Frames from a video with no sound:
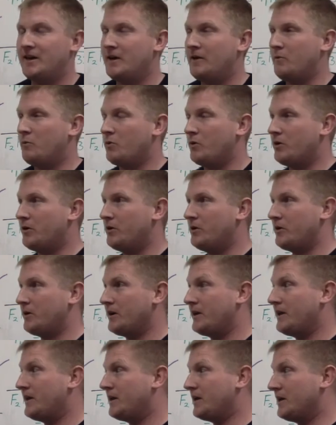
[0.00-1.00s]
We're
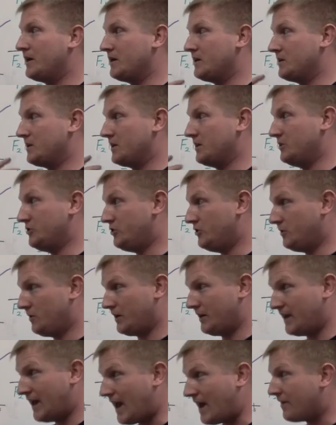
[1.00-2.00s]
going to
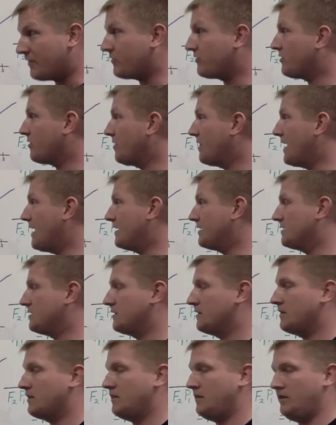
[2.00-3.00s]
guess that
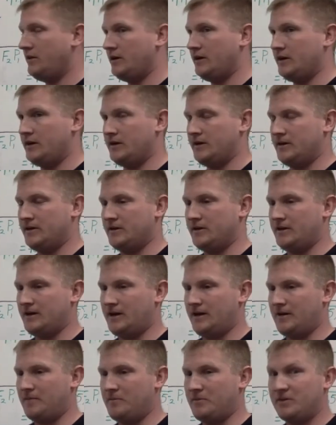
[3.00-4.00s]

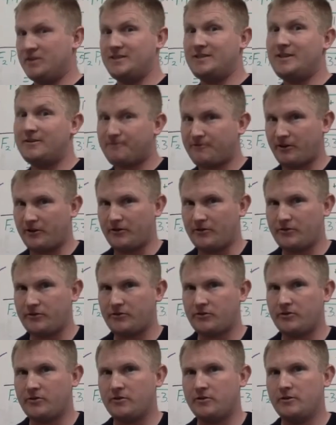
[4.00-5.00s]
the difference